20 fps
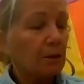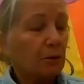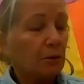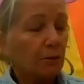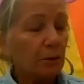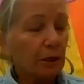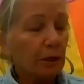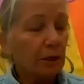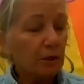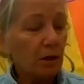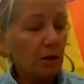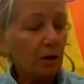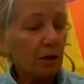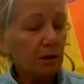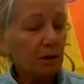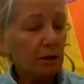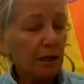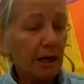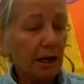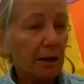The ring
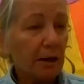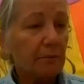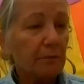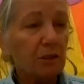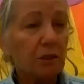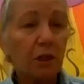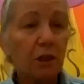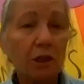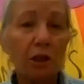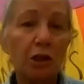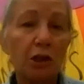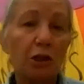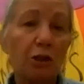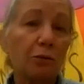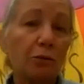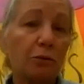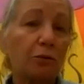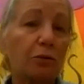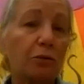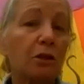toss game is going to
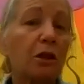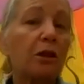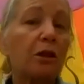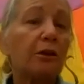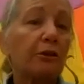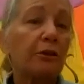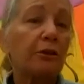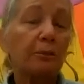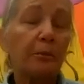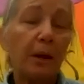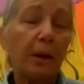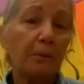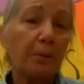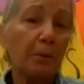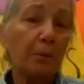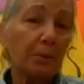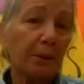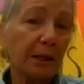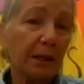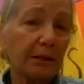use the paper
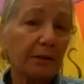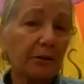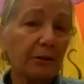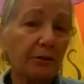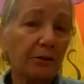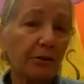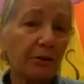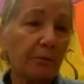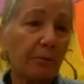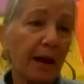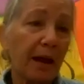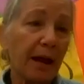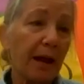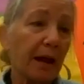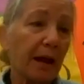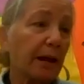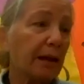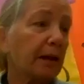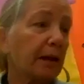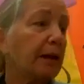plates in your
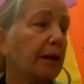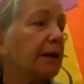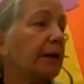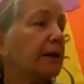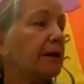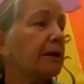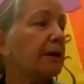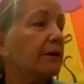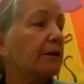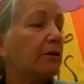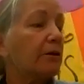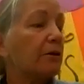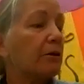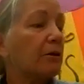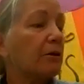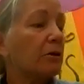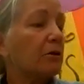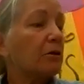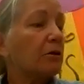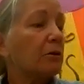bag,
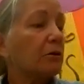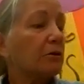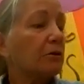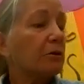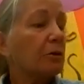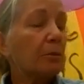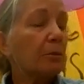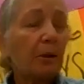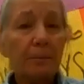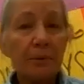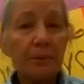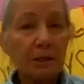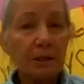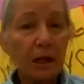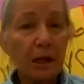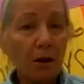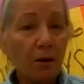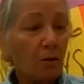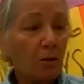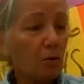the paper
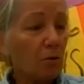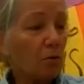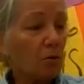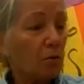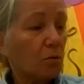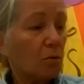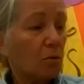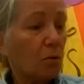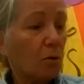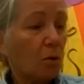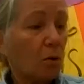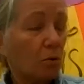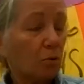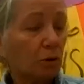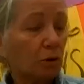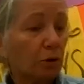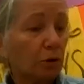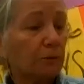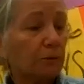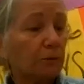towel
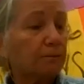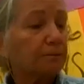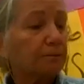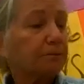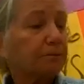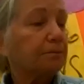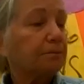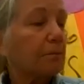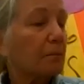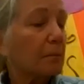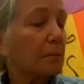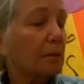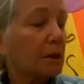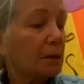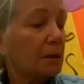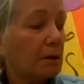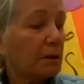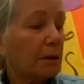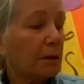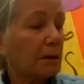holder,
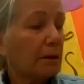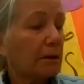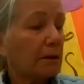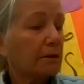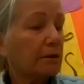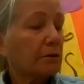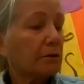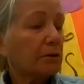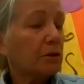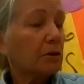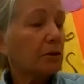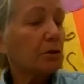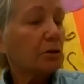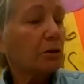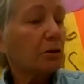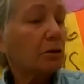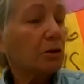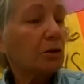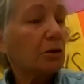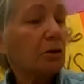and
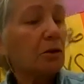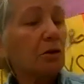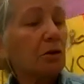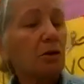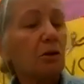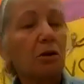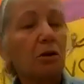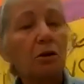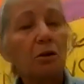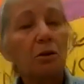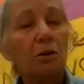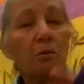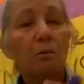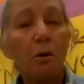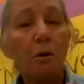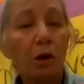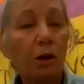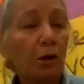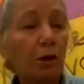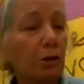
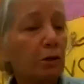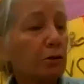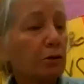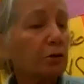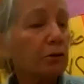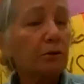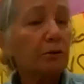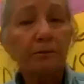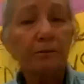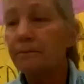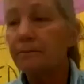markers,